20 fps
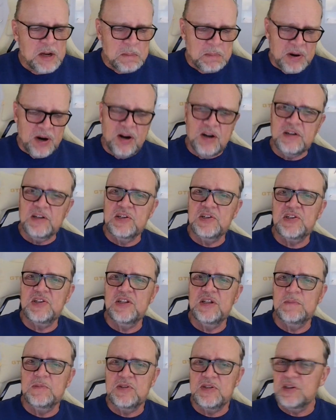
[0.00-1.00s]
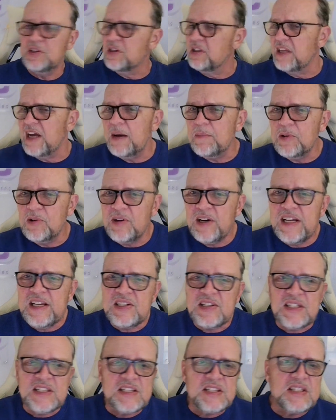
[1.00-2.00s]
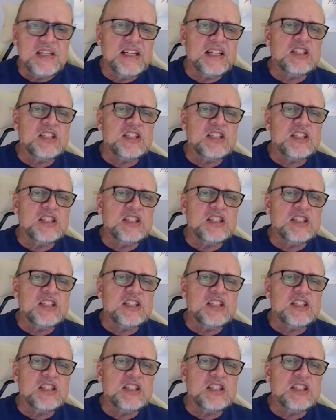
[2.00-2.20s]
partnerships to collaborations to